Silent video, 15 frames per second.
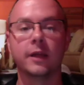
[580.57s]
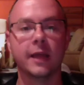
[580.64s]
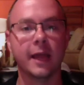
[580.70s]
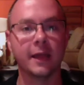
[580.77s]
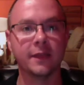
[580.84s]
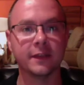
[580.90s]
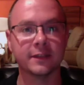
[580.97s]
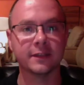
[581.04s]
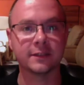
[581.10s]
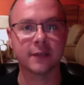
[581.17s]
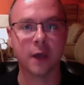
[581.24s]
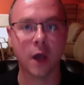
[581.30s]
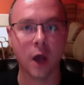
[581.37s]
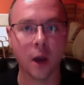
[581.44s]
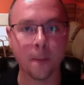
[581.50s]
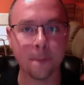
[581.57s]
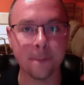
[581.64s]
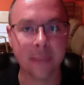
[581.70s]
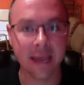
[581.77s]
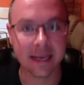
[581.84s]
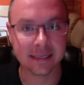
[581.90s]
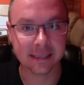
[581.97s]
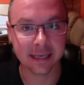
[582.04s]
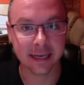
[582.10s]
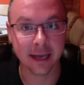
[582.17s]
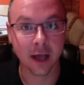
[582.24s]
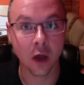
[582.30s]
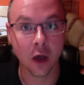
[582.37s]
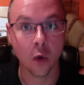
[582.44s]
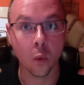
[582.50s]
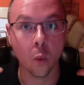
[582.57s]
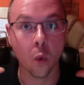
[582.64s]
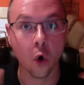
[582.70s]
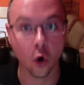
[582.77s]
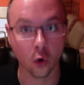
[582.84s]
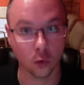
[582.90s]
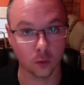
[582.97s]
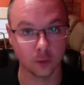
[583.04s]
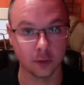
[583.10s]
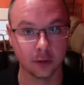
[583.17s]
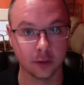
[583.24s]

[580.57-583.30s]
in this amazing world.